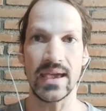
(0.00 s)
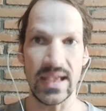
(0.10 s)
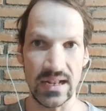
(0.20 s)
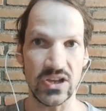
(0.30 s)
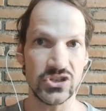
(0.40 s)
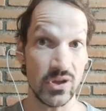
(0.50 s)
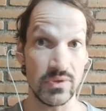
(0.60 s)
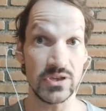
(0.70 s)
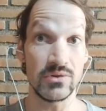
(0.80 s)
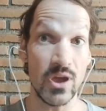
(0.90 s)
English, so
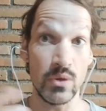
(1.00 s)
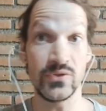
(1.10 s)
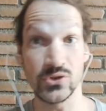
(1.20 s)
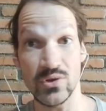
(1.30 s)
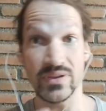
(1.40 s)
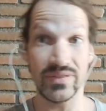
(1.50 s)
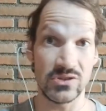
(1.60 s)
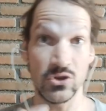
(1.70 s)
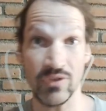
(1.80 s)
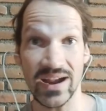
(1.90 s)
that you know if you're doing
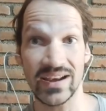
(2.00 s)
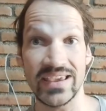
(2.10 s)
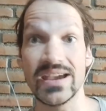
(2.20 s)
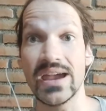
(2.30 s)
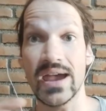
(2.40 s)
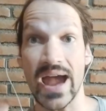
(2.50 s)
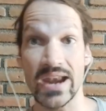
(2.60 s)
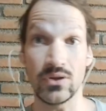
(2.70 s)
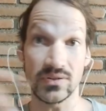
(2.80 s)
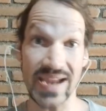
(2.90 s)
things correctly
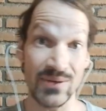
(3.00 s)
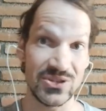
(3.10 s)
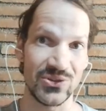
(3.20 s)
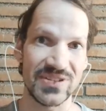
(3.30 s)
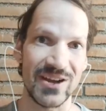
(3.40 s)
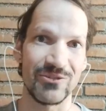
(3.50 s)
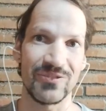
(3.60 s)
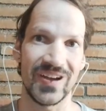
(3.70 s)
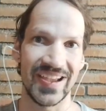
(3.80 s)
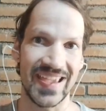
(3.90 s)
and not doubting yourself,
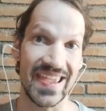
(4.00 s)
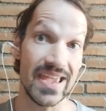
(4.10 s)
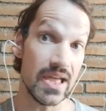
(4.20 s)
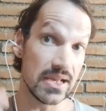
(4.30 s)
okay?